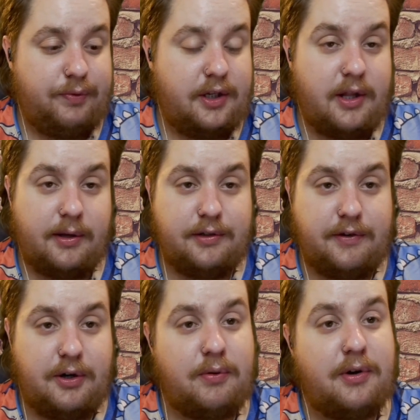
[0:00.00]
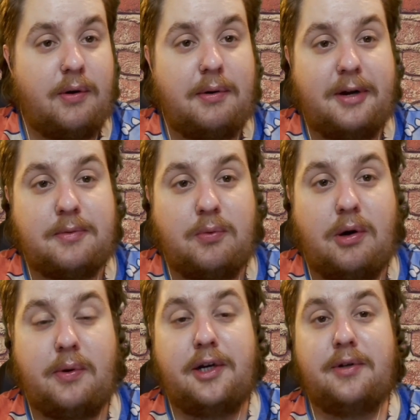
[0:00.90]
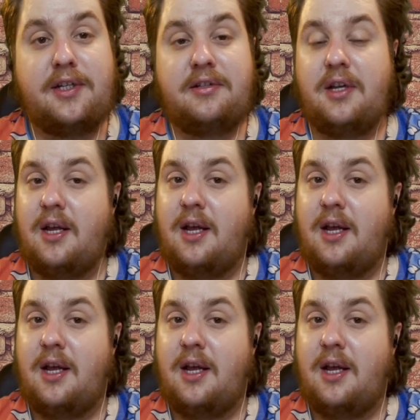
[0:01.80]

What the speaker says: Those of you who don't know what a basement well window is,